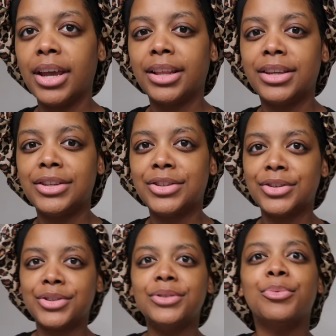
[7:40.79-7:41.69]
like cleans your
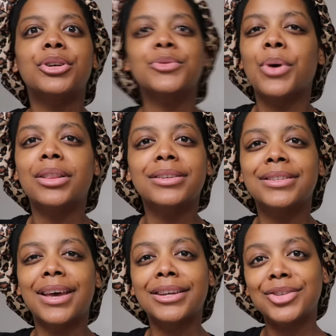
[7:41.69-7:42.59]
toothbrush while
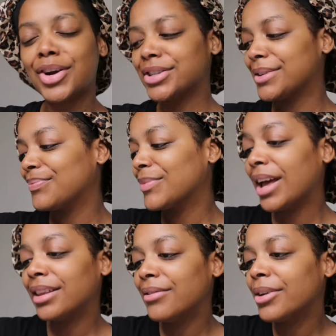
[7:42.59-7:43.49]
it's like charging.
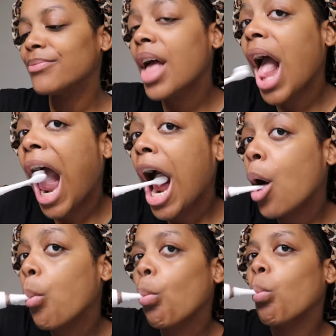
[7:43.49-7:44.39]
I
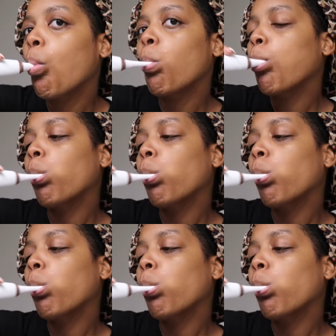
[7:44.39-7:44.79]
love it. Mm.